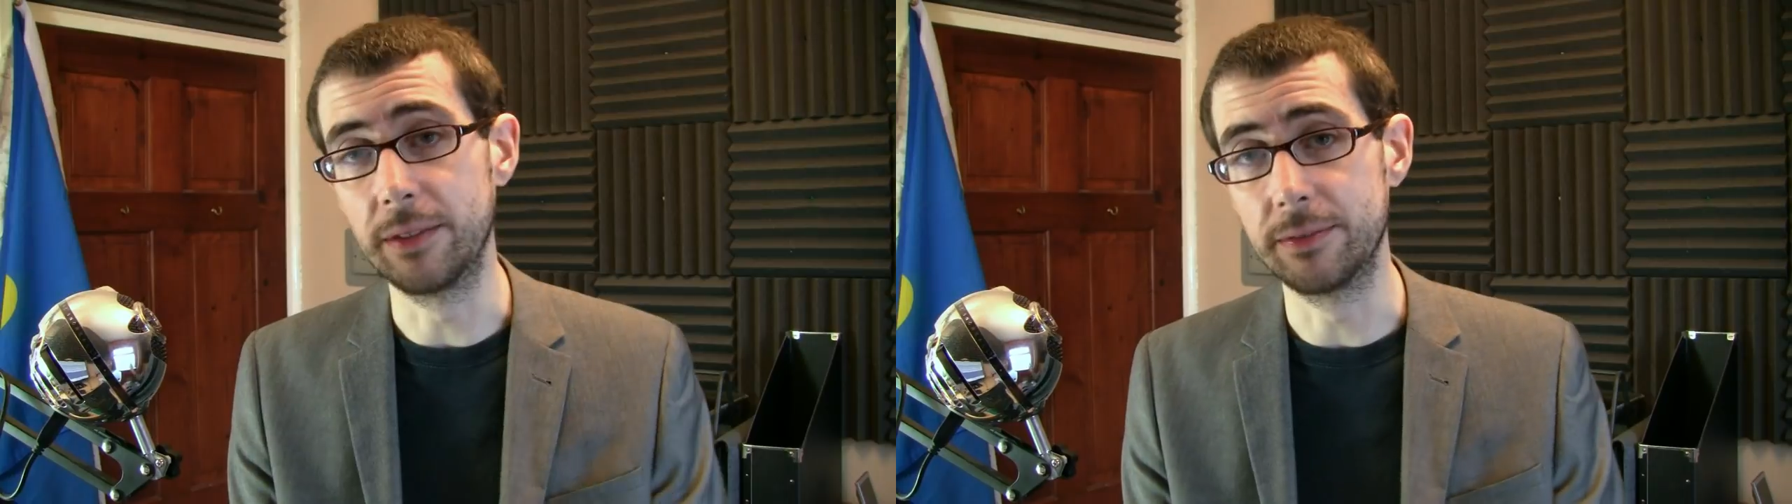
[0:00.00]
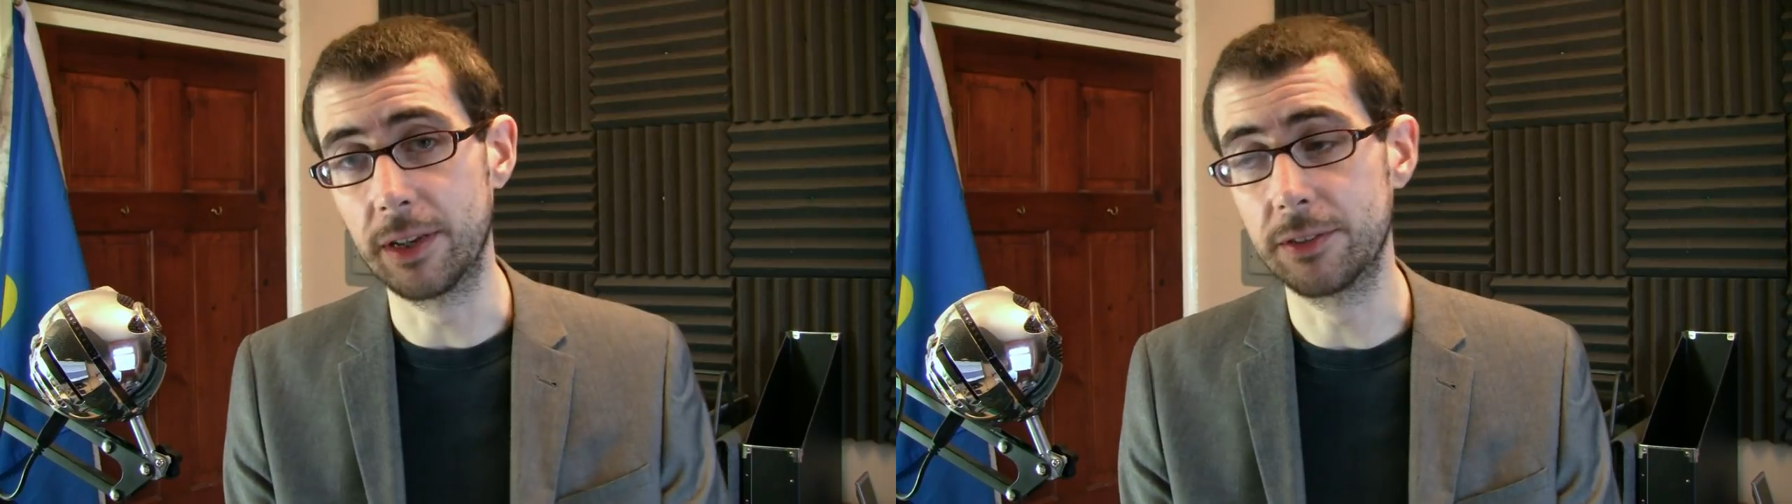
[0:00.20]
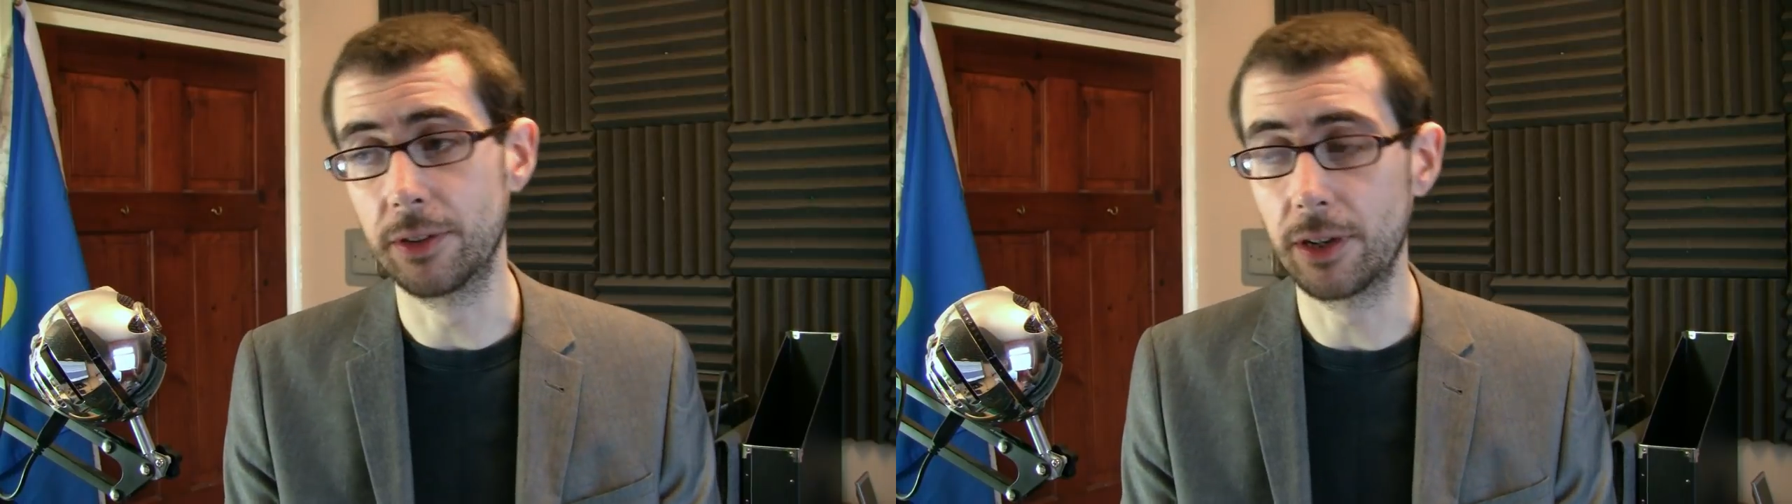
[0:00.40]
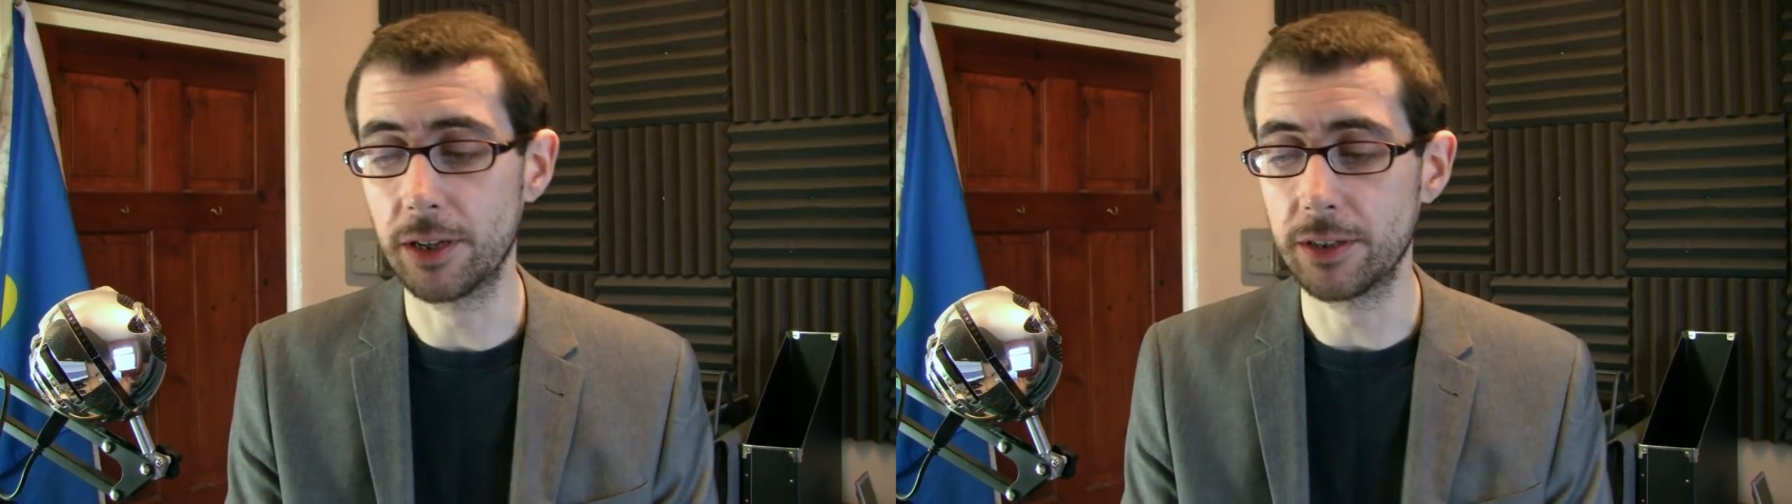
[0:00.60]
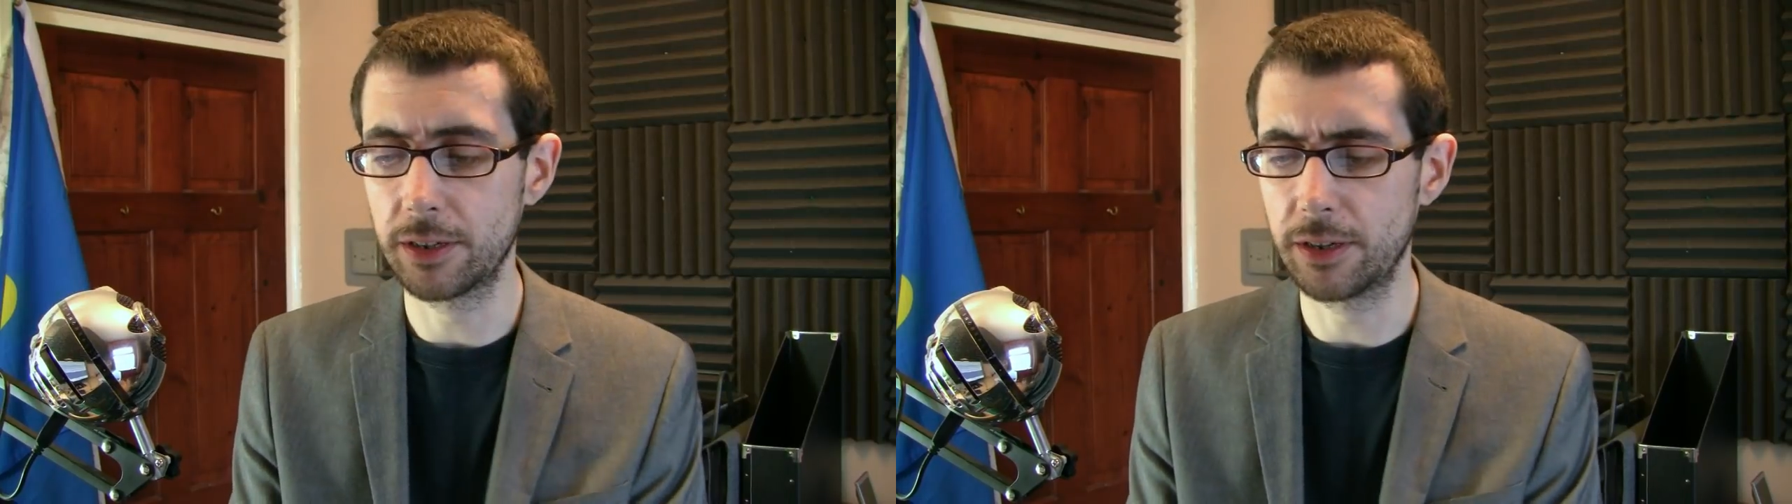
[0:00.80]
I, I sort of
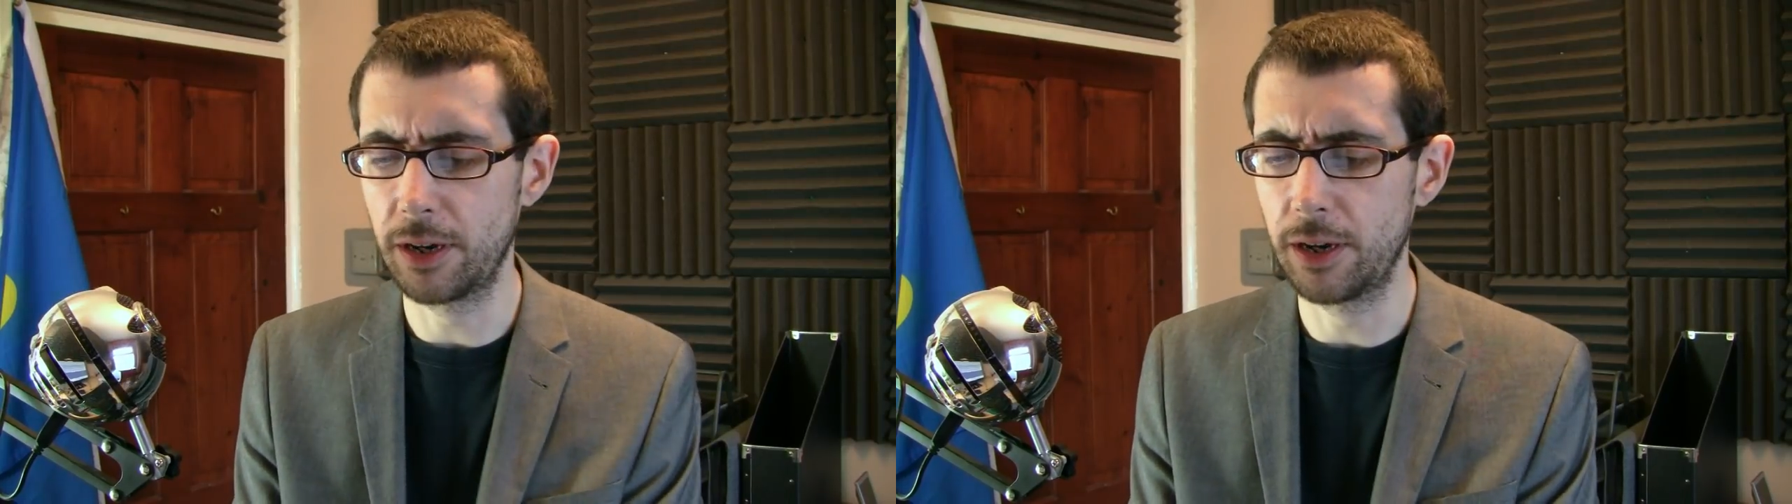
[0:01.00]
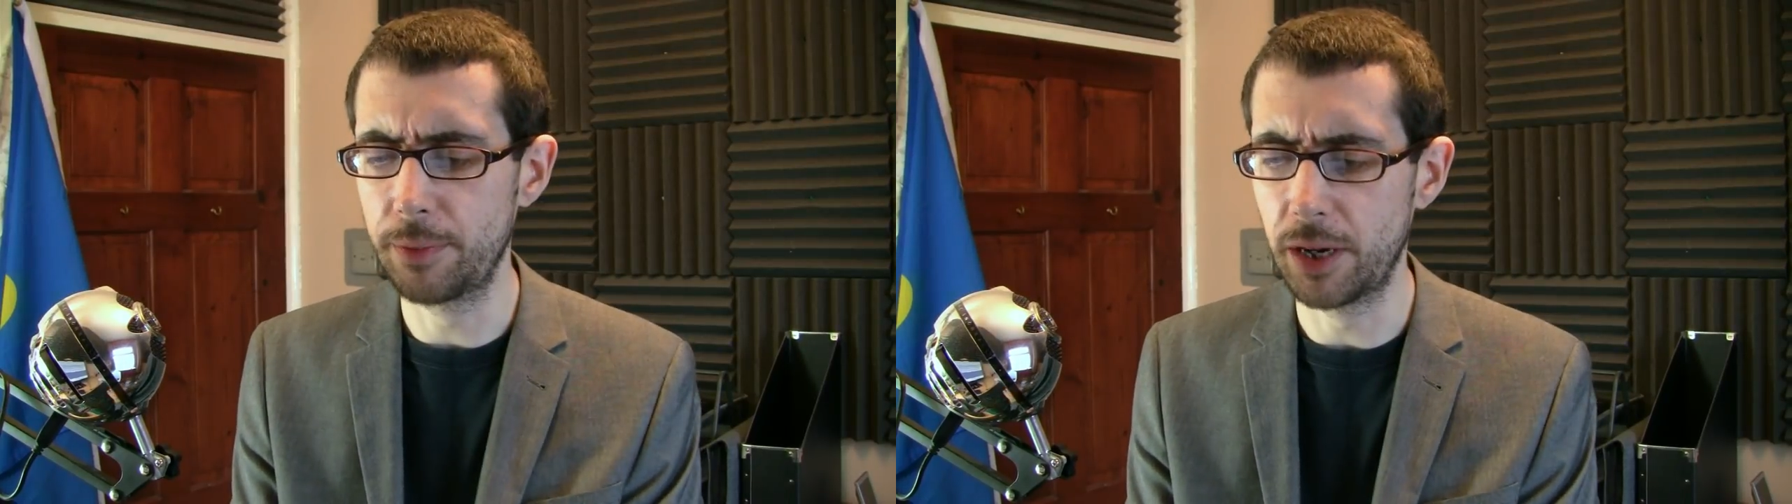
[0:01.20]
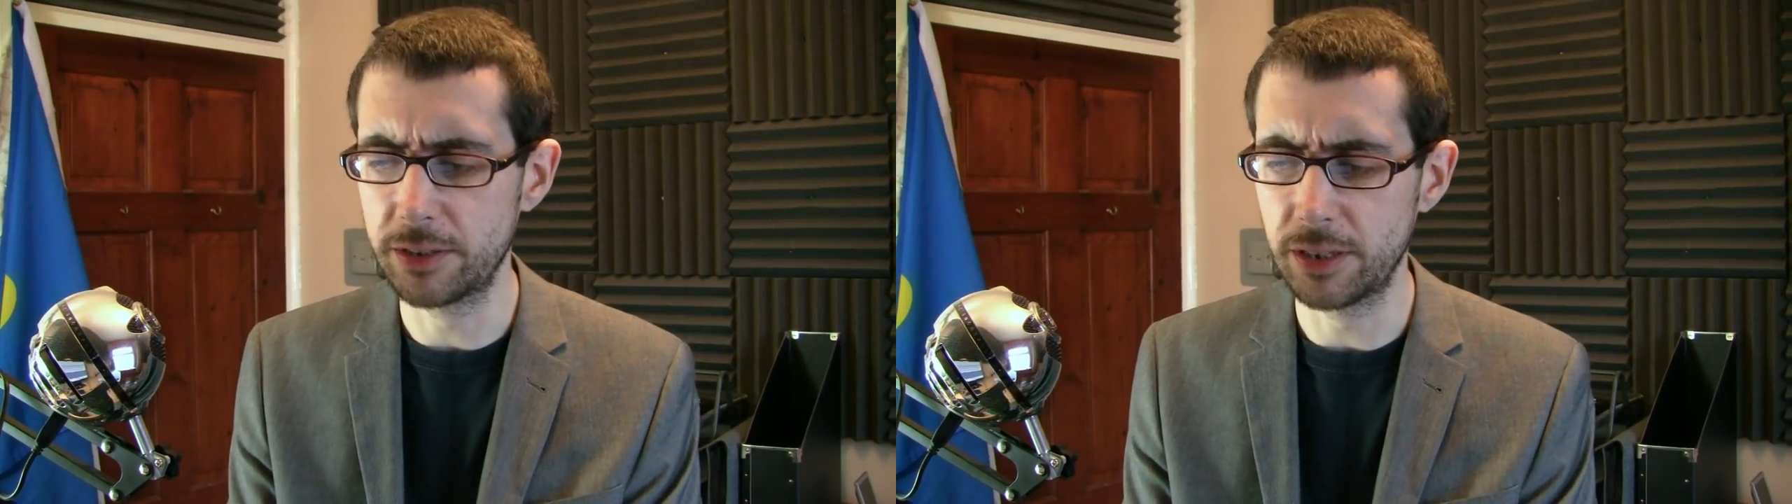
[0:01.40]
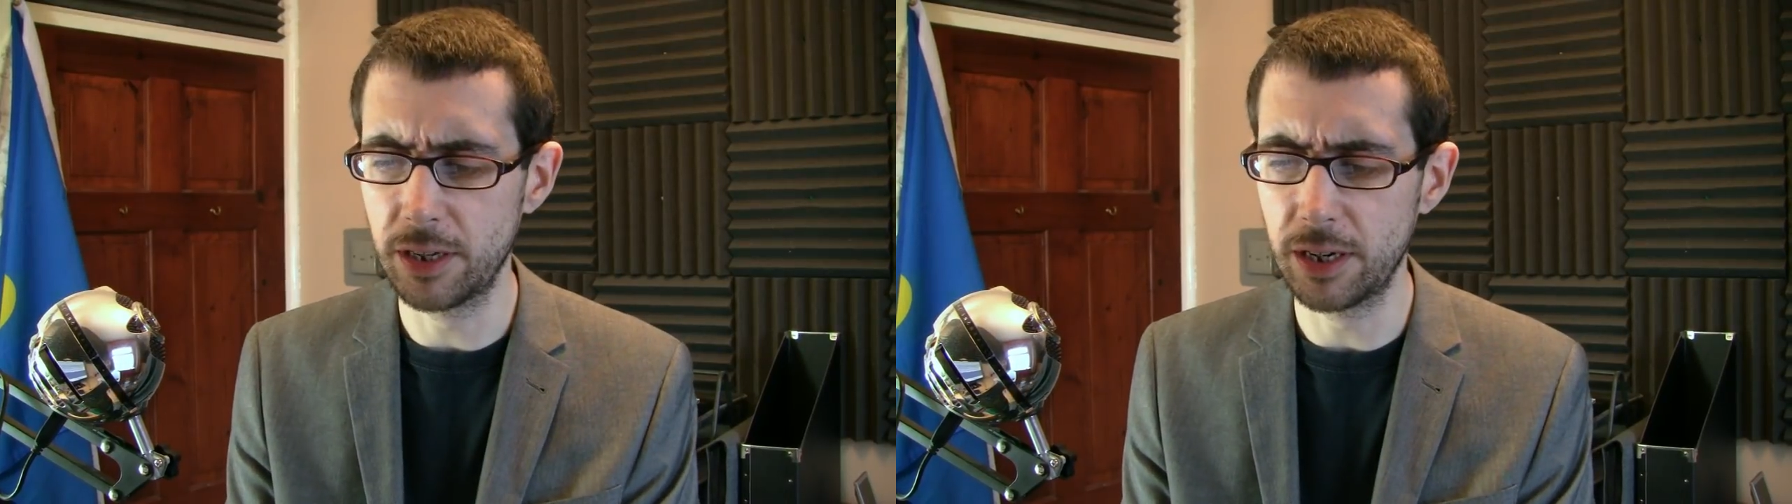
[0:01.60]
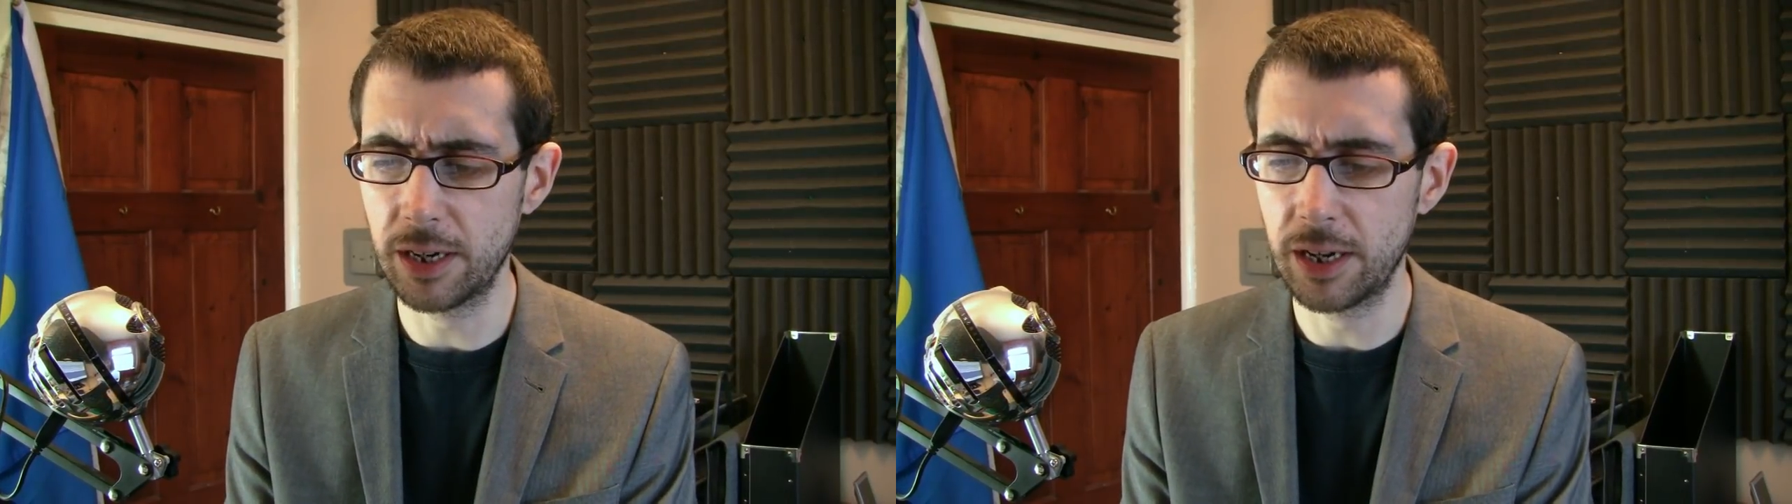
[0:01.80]
glanced uh, past it
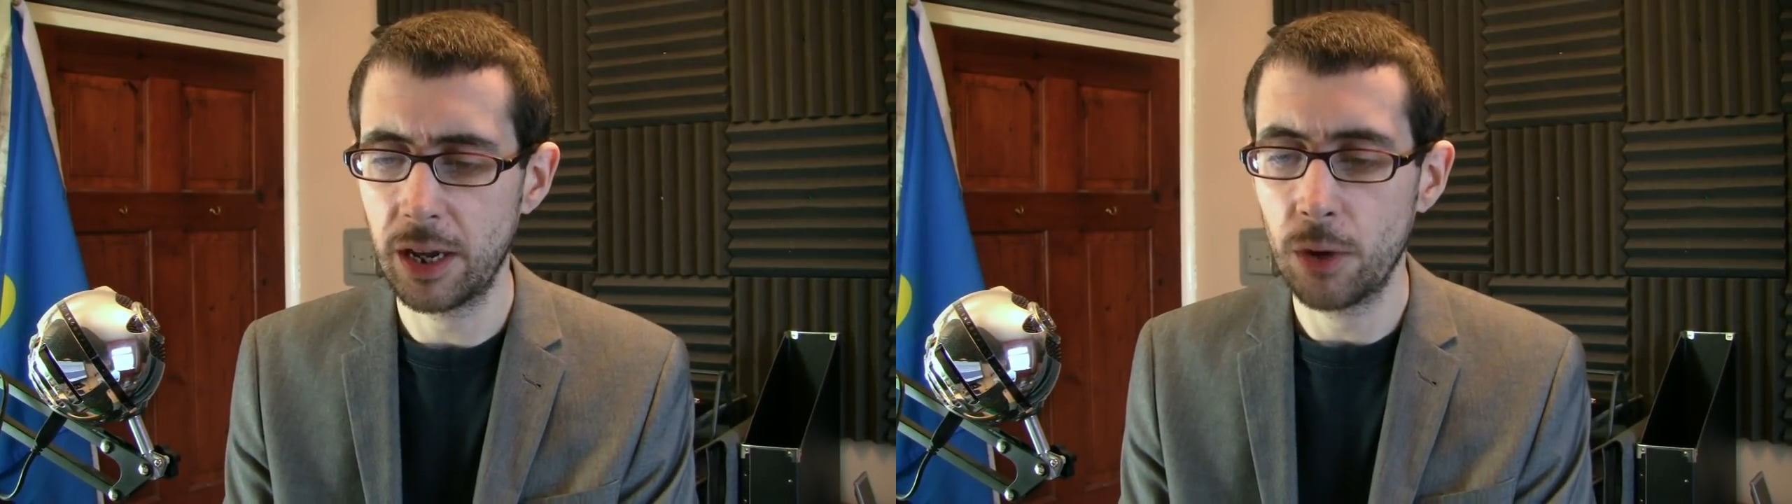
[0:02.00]
earlier,